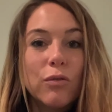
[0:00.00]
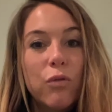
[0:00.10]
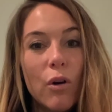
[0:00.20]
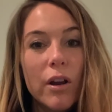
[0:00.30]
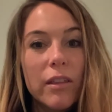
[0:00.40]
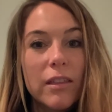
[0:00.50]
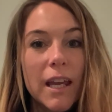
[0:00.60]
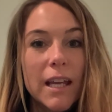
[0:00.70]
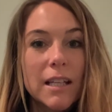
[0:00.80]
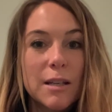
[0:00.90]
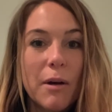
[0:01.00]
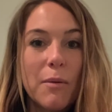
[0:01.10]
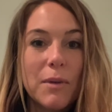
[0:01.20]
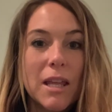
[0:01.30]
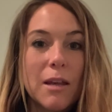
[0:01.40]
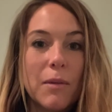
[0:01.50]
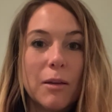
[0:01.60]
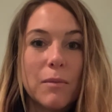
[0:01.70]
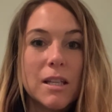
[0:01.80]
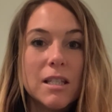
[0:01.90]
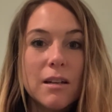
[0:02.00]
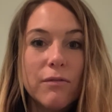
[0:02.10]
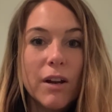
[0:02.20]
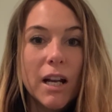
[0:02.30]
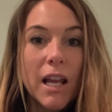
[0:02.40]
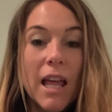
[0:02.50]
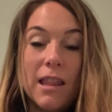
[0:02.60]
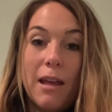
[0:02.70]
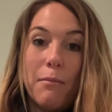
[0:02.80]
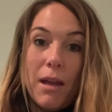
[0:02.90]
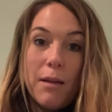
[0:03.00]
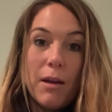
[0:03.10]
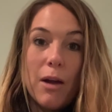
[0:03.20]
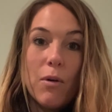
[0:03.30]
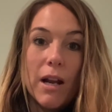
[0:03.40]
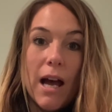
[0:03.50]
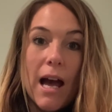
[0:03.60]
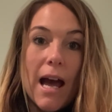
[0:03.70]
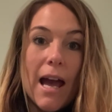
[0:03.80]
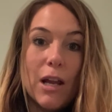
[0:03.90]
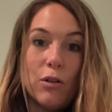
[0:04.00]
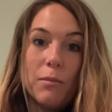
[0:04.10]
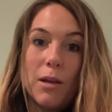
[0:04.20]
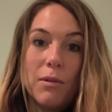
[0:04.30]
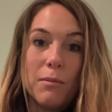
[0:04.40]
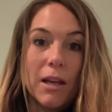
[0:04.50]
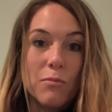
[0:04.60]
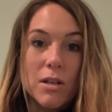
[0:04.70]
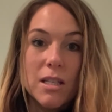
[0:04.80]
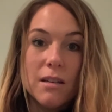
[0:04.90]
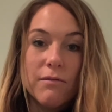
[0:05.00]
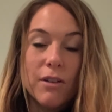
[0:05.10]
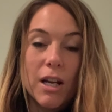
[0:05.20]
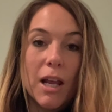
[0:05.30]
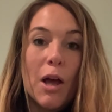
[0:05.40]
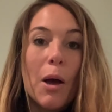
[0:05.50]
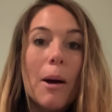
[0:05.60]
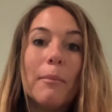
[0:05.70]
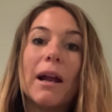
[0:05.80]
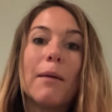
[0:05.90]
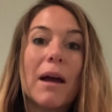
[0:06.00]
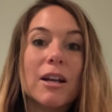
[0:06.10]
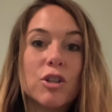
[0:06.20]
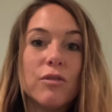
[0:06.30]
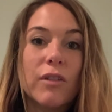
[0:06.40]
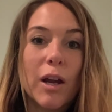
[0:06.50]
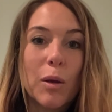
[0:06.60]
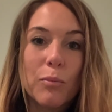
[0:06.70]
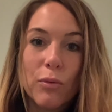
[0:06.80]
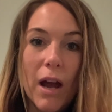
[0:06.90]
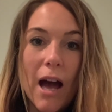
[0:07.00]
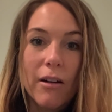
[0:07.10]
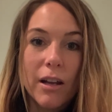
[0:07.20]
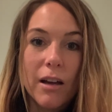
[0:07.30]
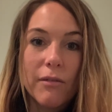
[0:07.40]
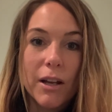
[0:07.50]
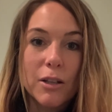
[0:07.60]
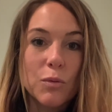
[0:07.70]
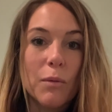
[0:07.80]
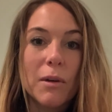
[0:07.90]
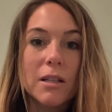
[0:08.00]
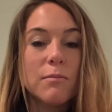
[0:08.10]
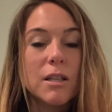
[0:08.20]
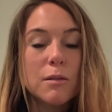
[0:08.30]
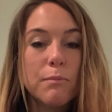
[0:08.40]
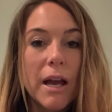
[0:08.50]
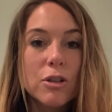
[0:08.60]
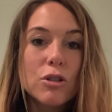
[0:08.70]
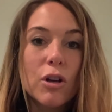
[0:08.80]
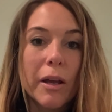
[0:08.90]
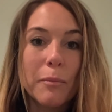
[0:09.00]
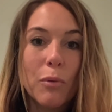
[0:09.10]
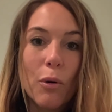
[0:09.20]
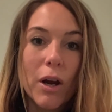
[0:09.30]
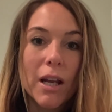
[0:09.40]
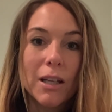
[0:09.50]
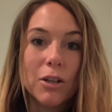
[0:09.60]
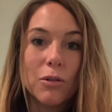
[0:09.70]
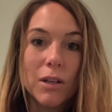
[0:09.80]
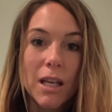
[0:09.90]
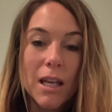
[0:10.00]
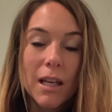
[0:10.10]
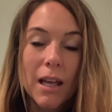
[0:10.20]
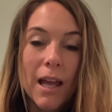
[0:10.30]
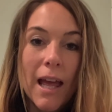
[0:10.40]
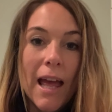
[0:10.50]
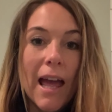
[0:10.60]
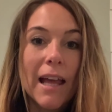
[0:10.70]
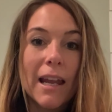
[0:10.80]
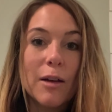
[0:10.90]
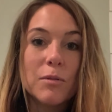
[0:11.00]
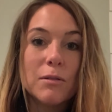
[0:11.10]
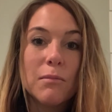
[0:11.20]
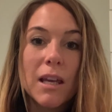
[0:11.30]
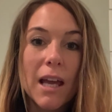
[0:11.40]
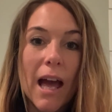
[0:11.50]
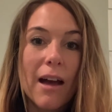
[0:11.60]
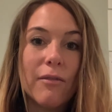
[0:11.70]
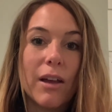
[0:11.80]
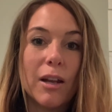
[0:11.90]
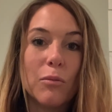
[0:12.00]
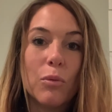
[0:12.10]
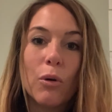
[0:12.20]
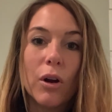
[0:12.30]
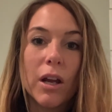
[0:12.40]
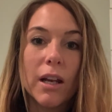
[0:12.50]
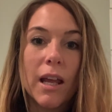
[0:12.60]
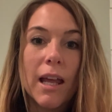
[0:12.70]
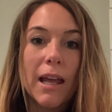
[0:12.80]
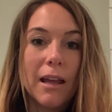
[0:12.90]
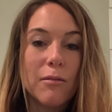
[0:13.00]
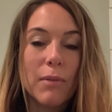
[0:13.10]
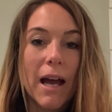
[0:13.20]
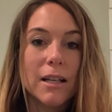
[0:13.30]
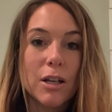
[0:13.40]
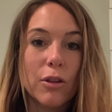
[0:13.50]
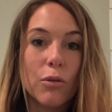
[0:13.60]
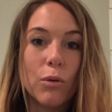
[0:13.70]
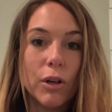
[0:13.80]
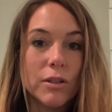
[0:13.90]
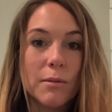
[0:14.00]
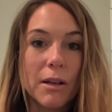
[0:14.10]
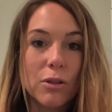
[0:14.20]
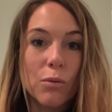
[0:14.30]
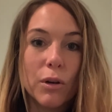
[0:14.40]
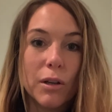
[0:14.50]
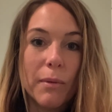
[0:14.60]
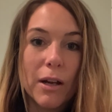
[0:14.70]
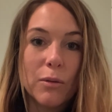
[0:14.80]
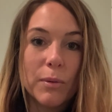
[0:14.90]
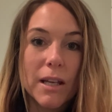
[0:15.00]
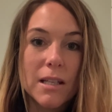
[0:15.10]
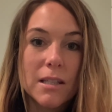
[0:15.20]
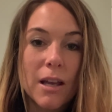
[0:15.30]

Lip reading: 4 things about me that make me different, that maybe I want to hide or maybe make me different, but I'm actually very proud of, and it's what makes me special, important, and unique, and helps me have an important impact on the world to make the world a better place.